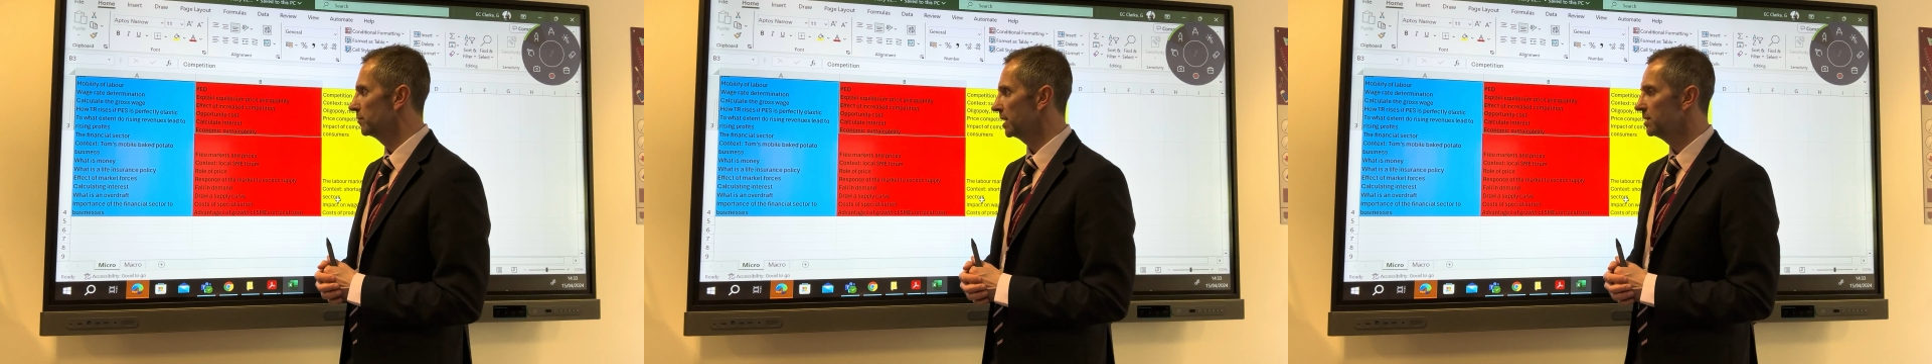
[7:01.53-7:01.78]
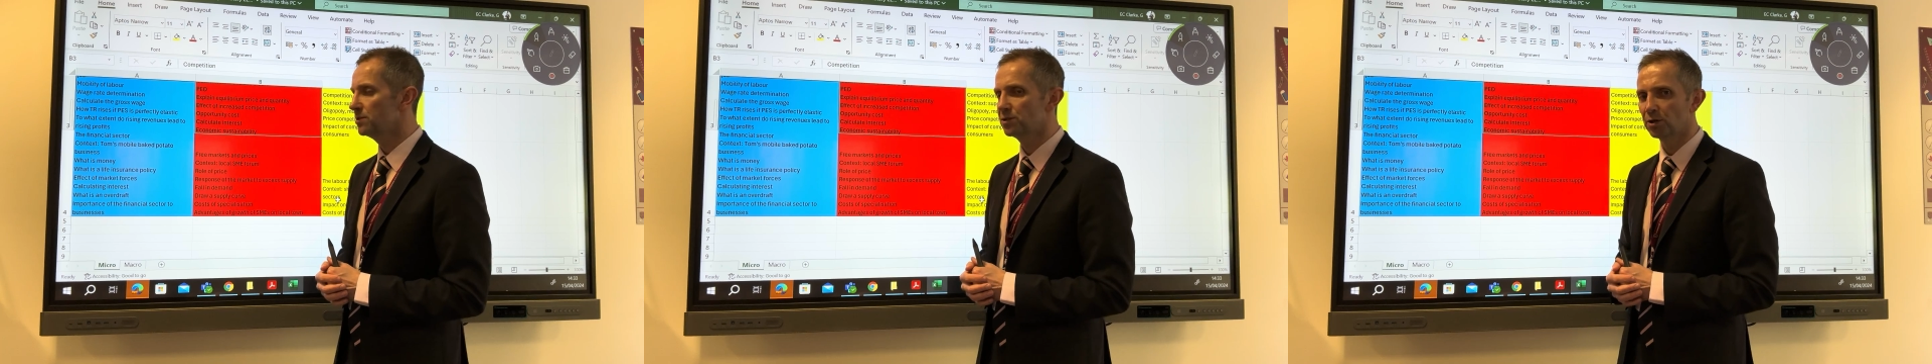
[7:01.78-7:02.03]

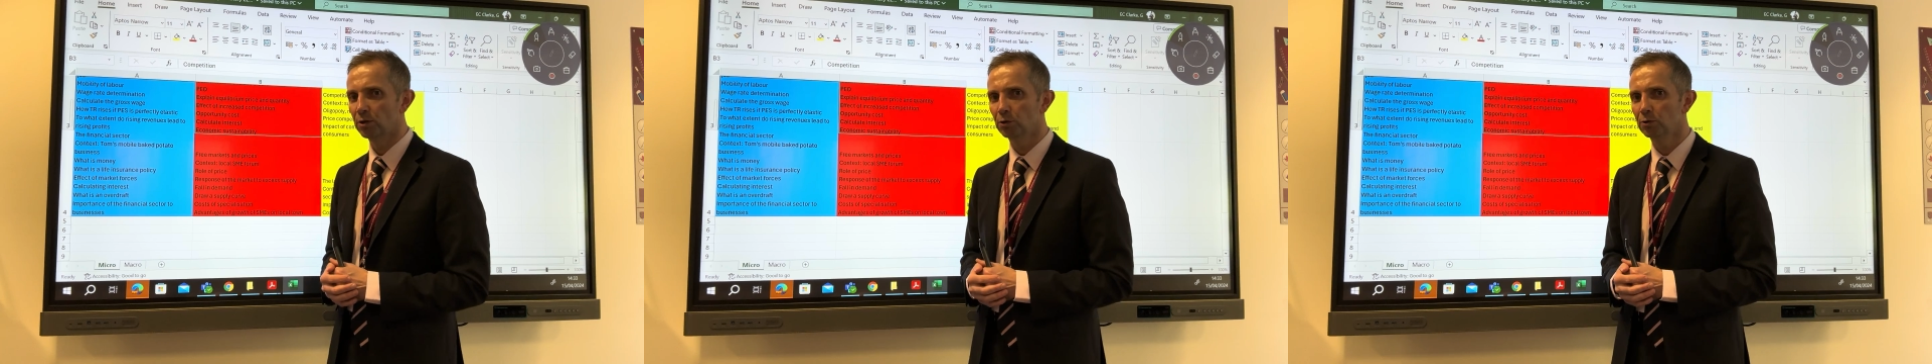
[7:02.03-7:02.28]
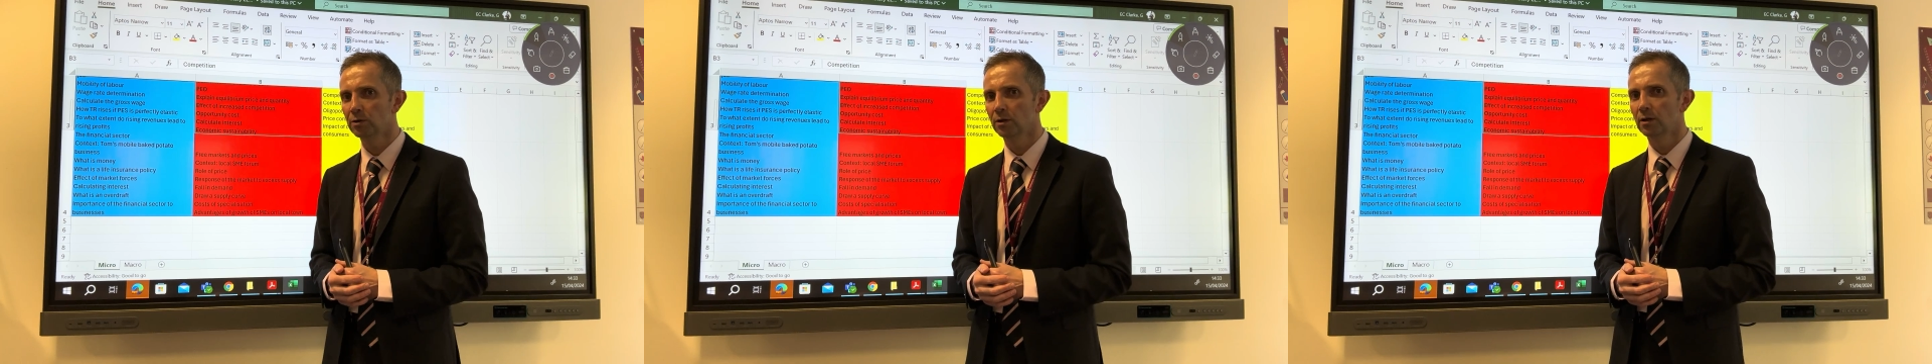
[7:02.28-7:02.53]

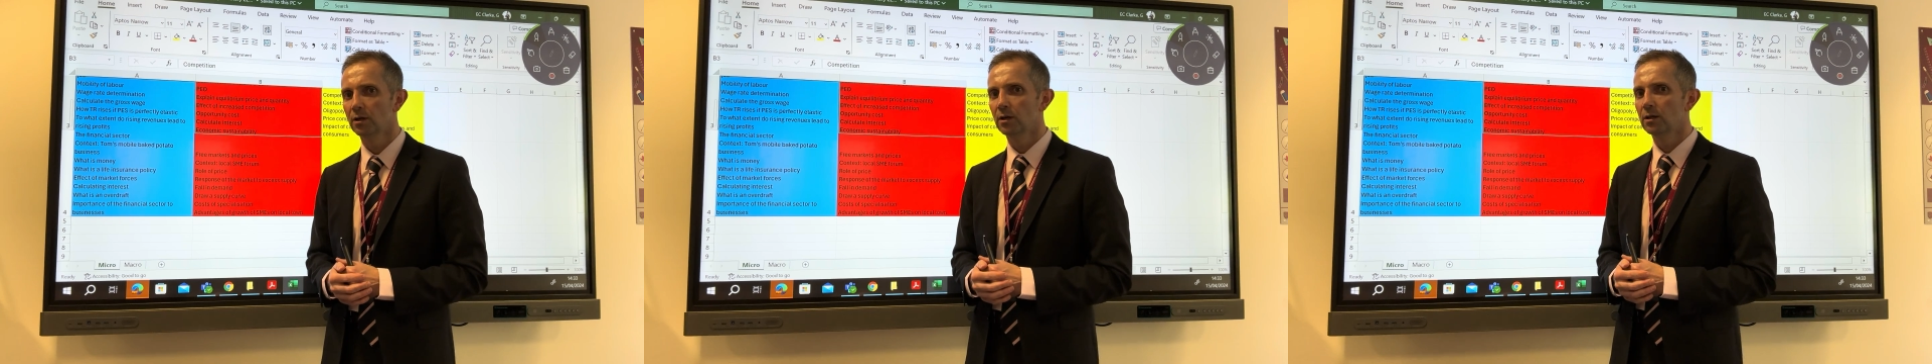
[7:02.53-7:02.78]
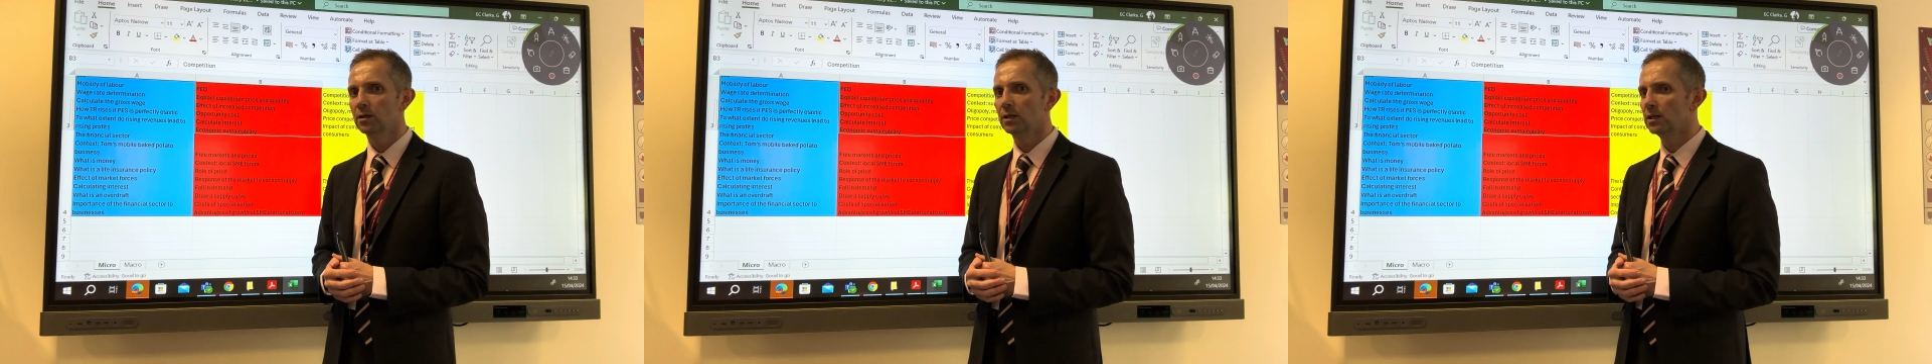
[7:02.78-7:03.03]
into
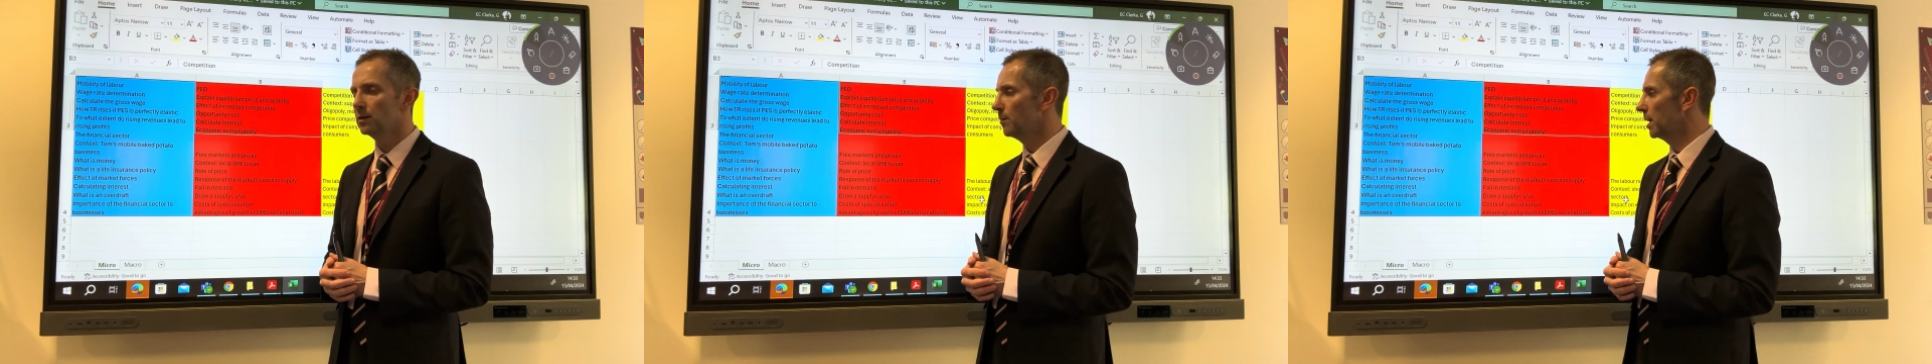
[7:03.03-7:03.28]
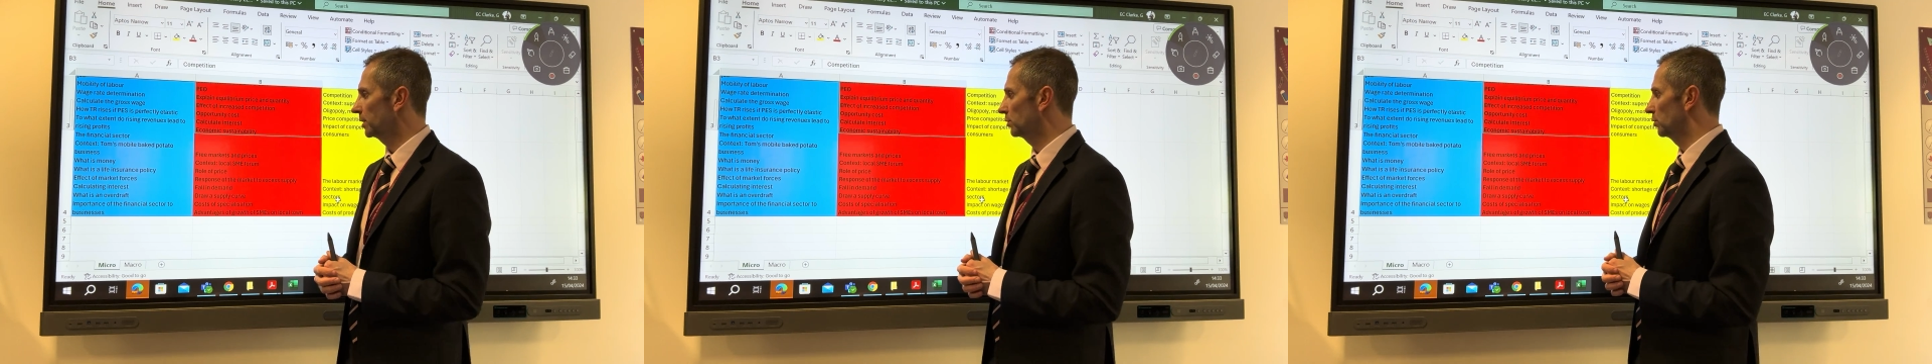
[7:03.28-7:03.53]
the
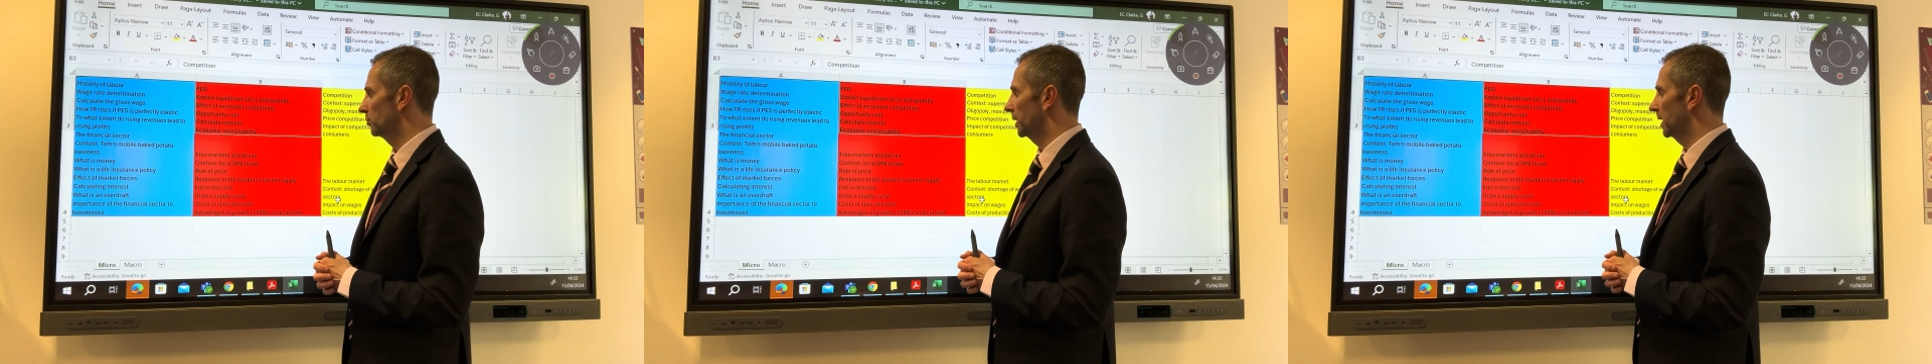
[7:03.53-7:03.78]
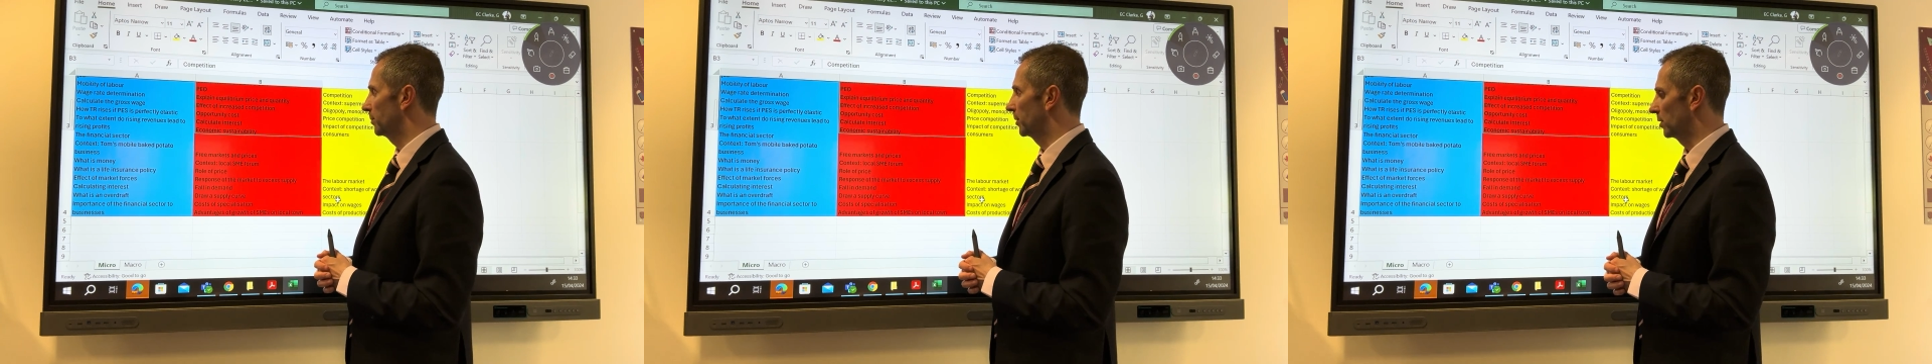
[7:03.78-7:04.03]
micro
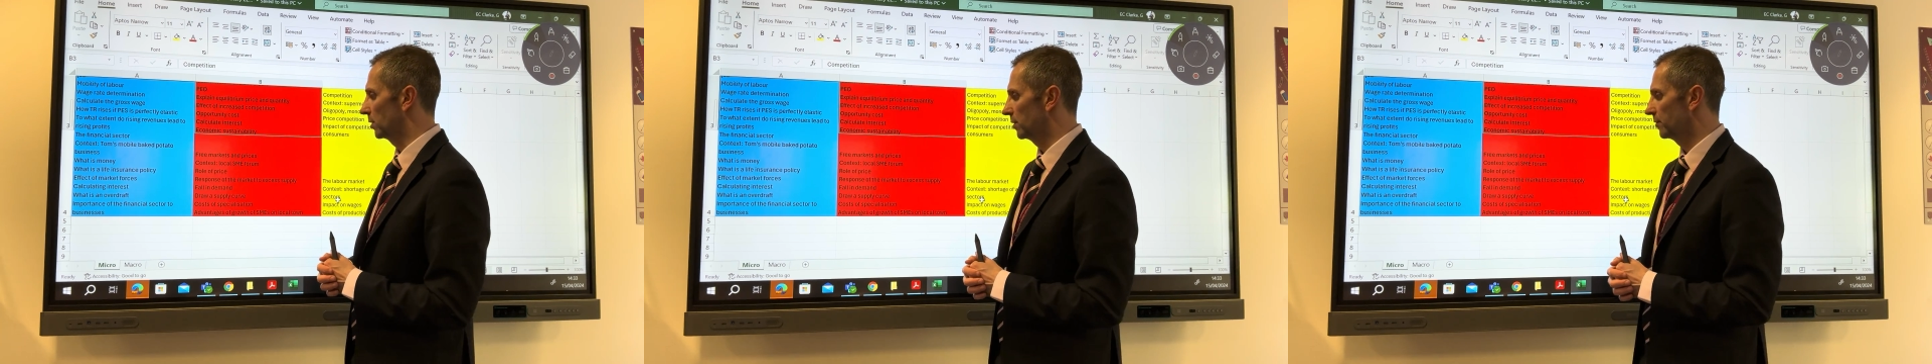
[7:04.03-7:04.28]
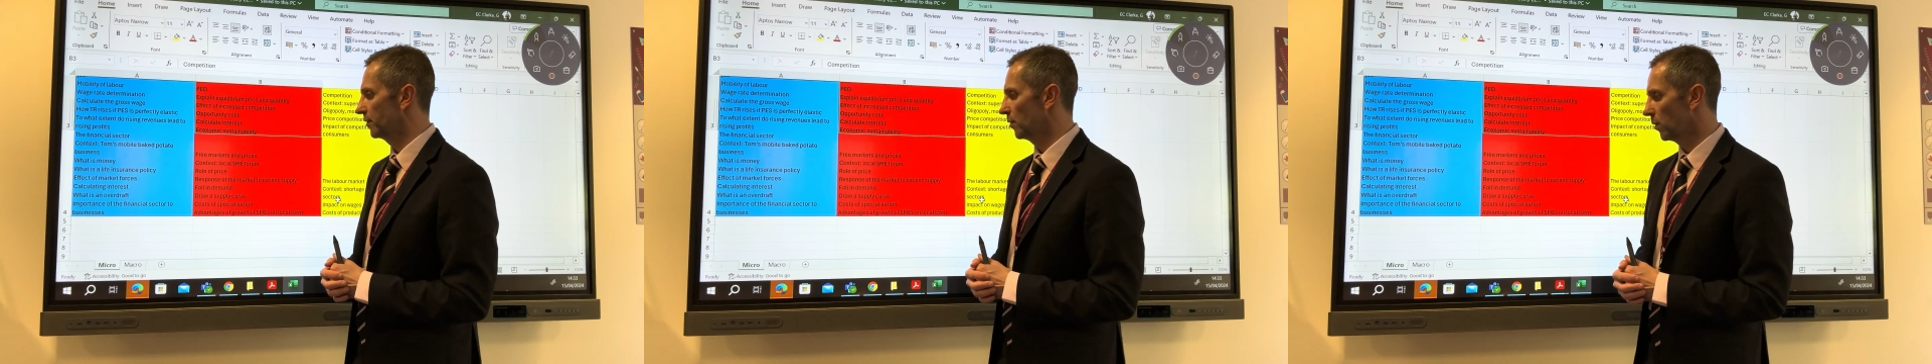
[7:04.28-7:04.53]
paper
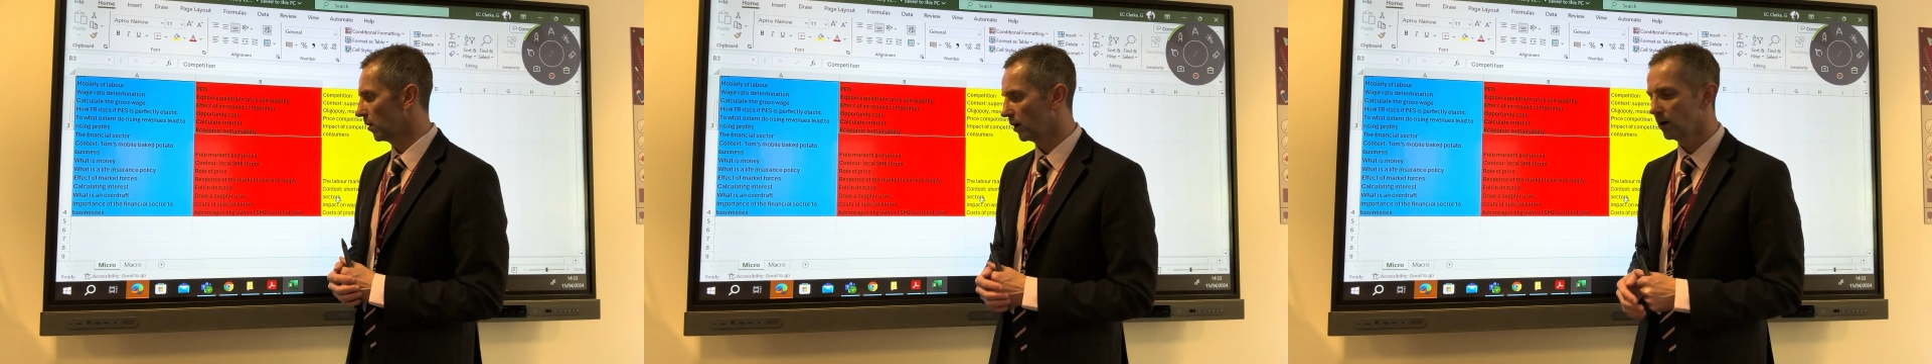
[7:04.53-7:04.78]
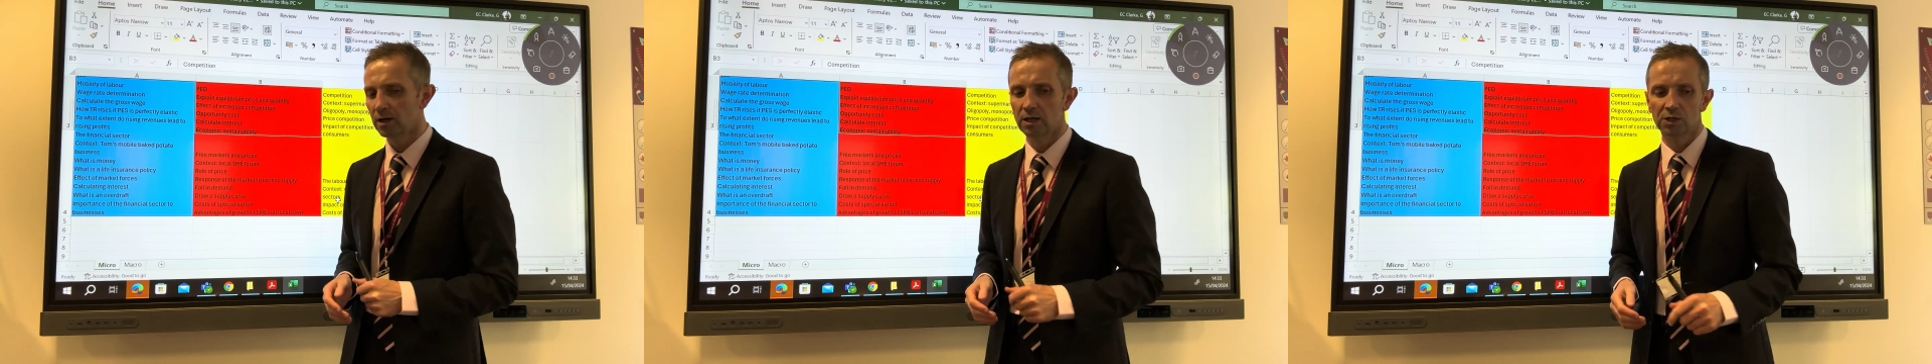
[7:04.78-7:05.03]
for